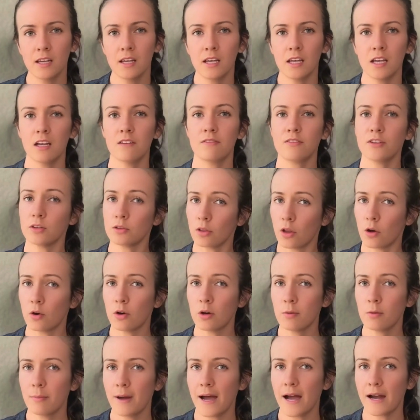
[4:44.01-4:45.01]
If your
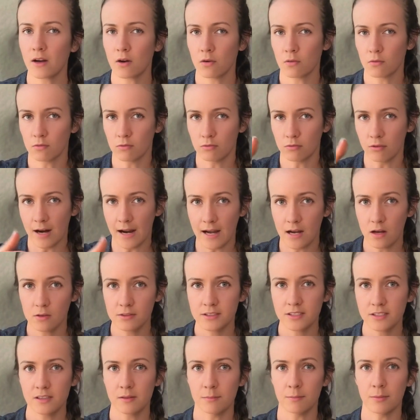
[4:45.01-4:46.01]
lower back
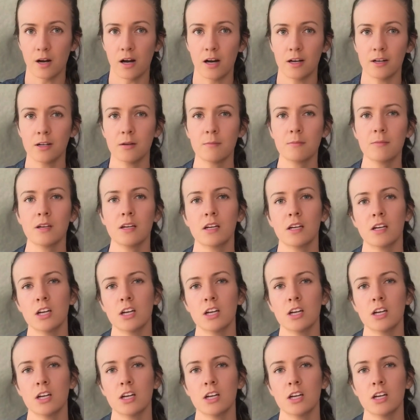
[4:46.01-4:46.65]
rounds at the bottom,